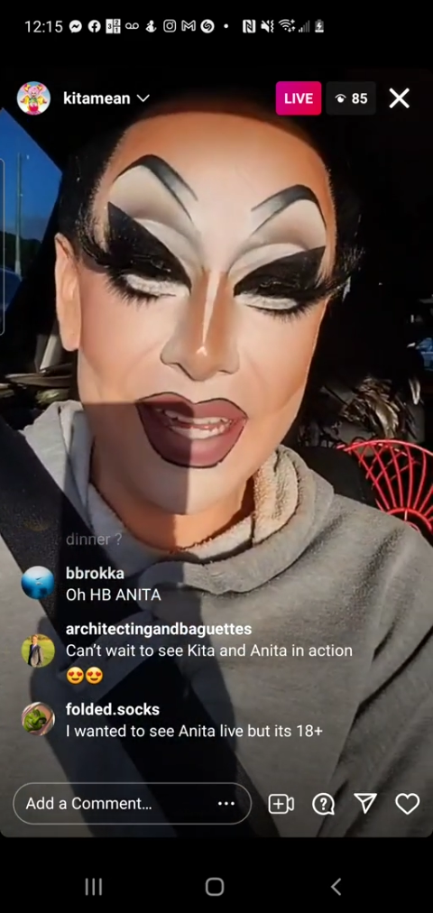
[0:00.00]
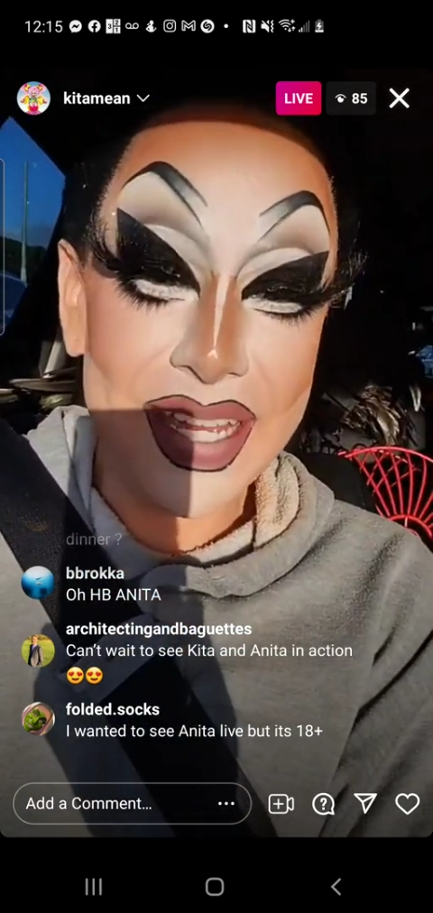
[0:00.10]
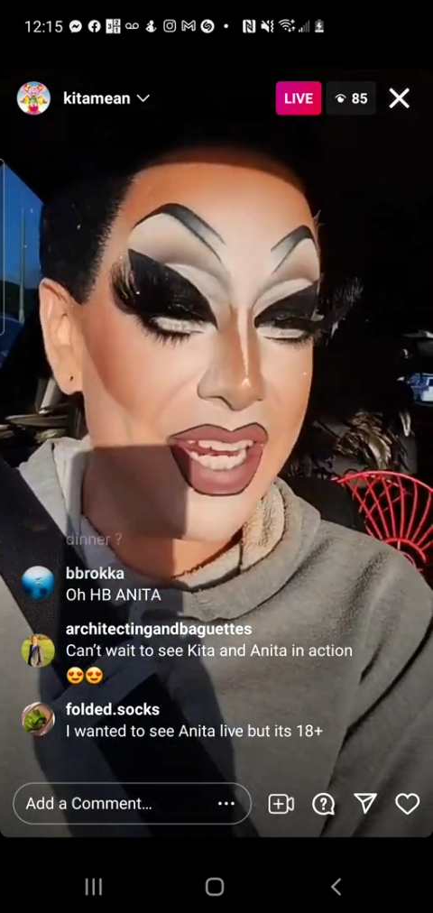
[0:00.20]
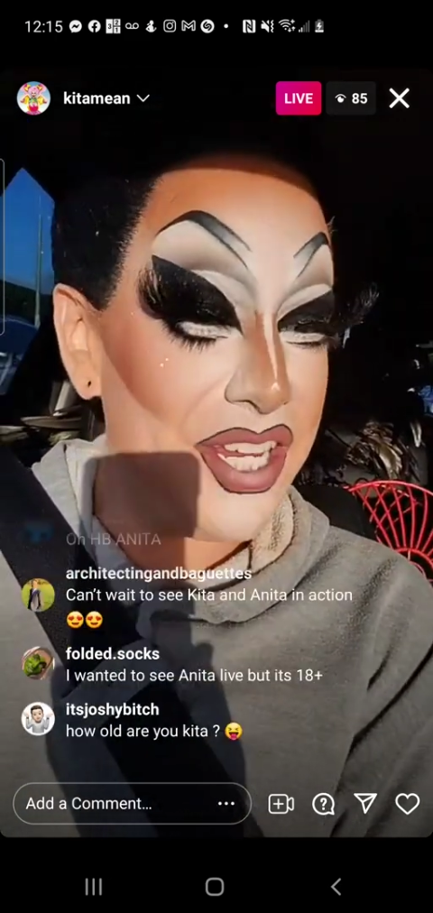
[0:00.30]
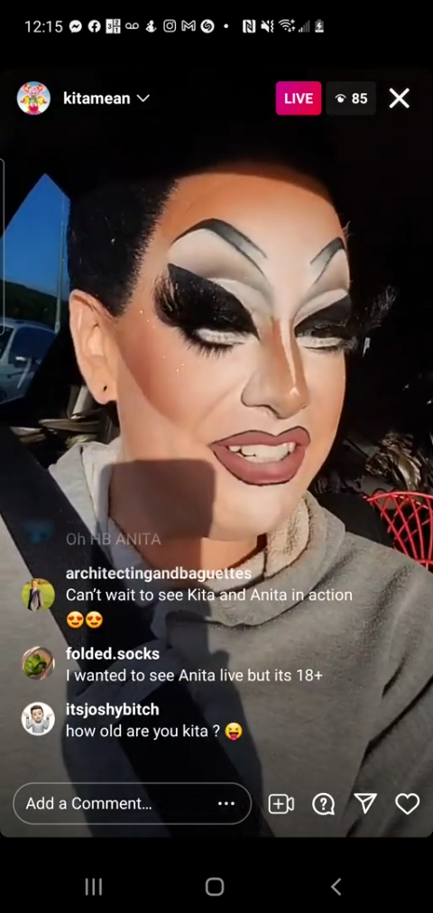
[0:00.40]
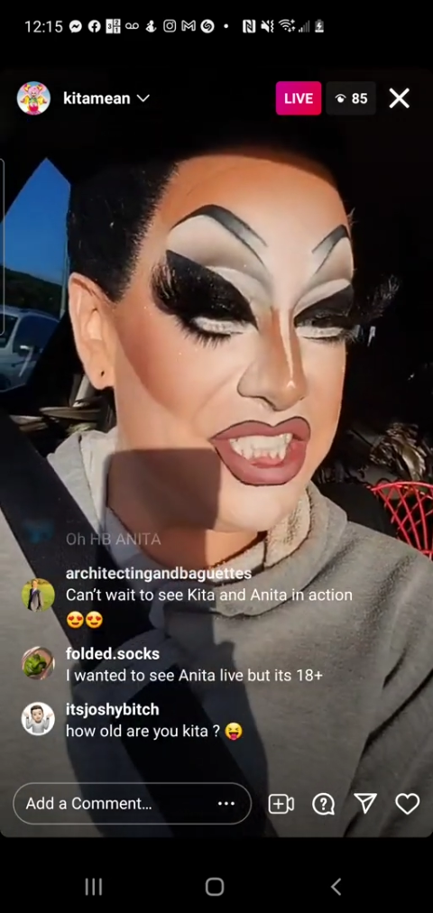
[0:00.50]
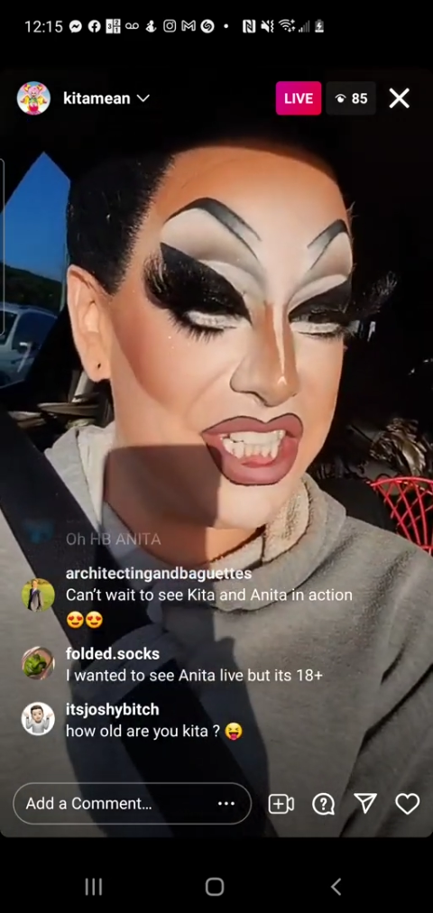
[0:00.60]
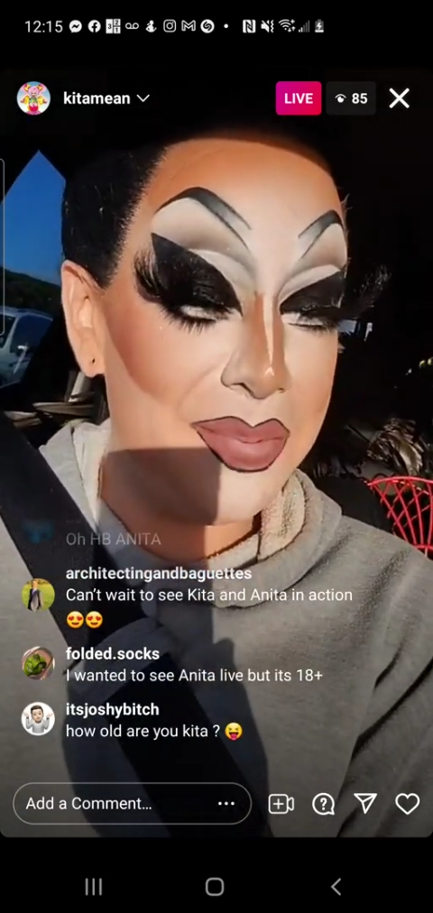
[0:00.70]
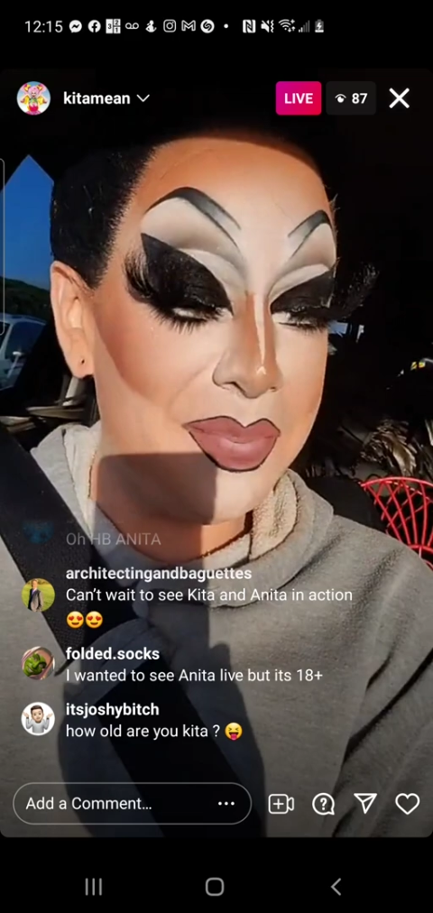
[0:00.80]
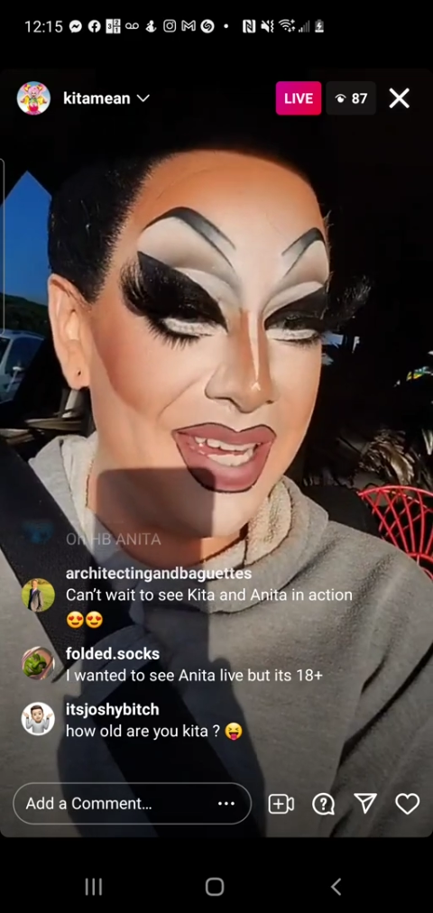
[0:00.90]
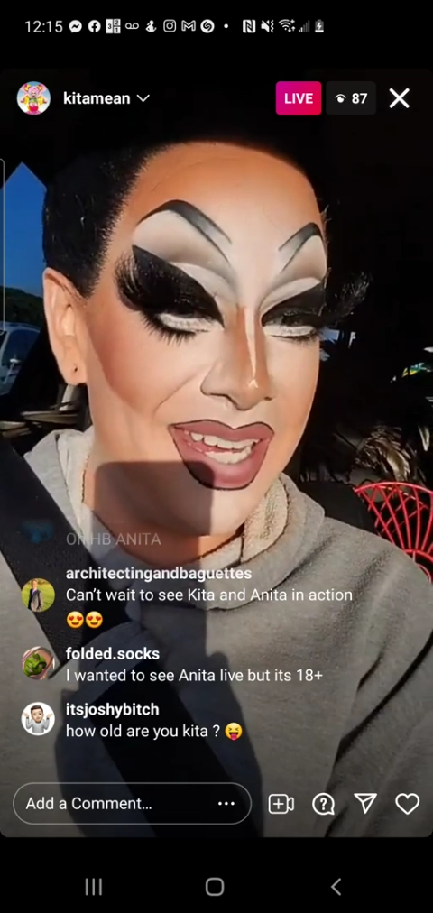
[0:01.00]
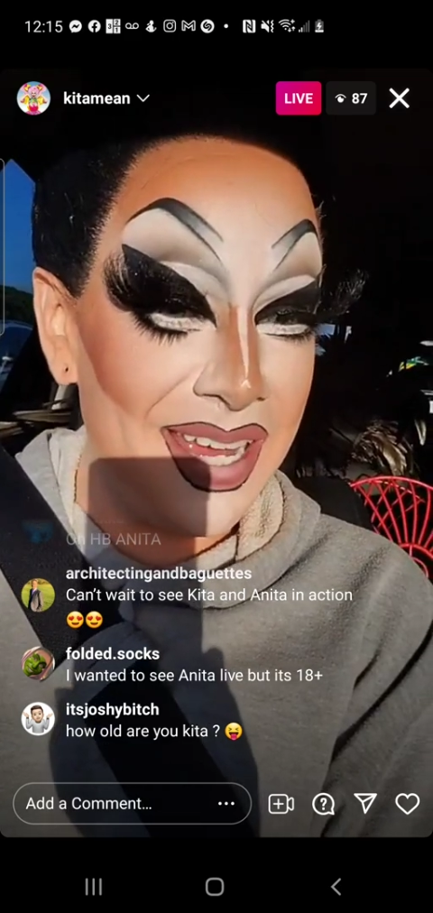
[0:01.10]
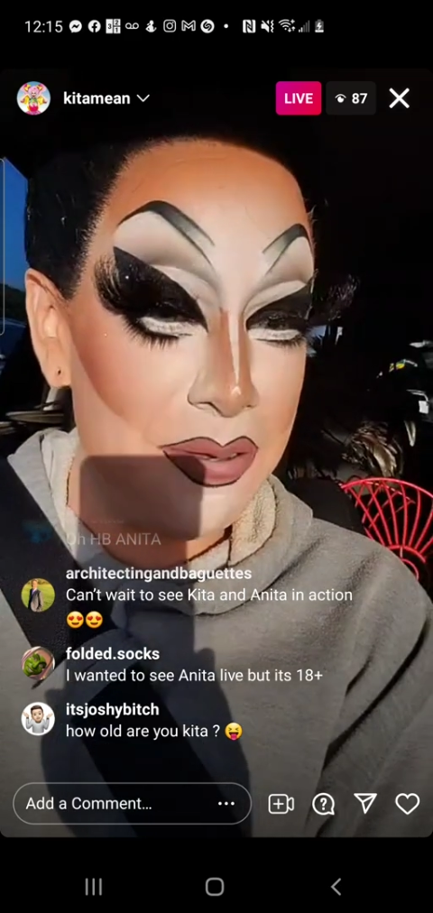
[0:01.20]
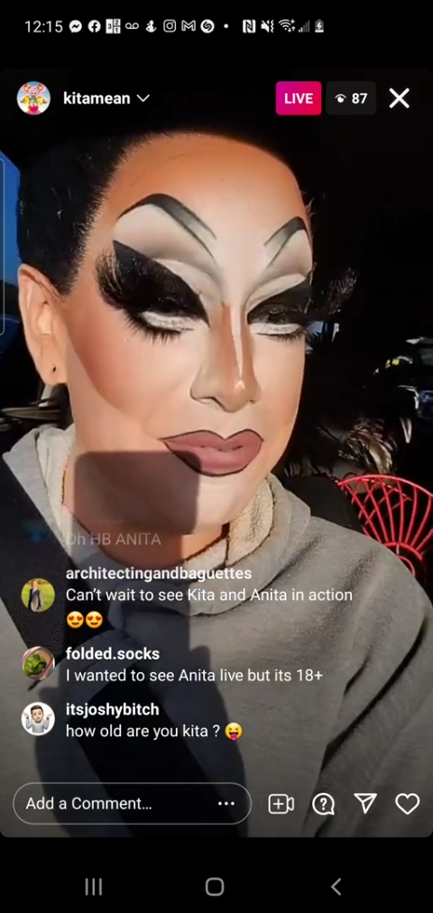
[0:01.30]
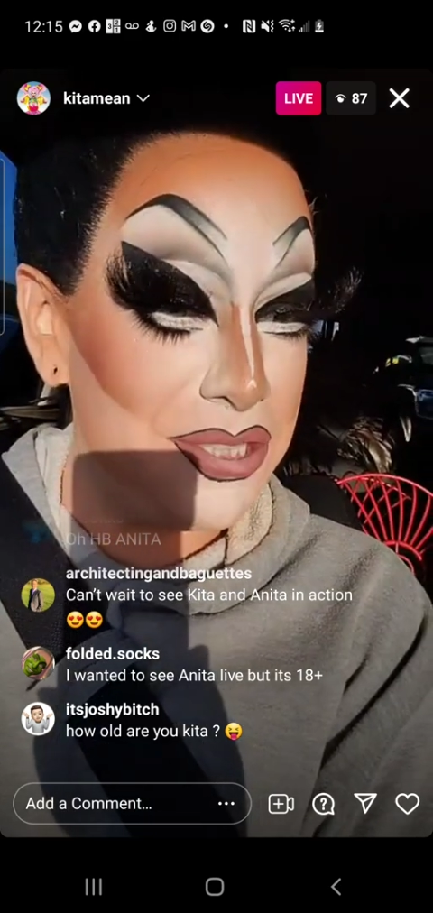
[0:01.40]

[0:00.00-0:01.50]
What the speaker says: Keita, you're a GB, I'm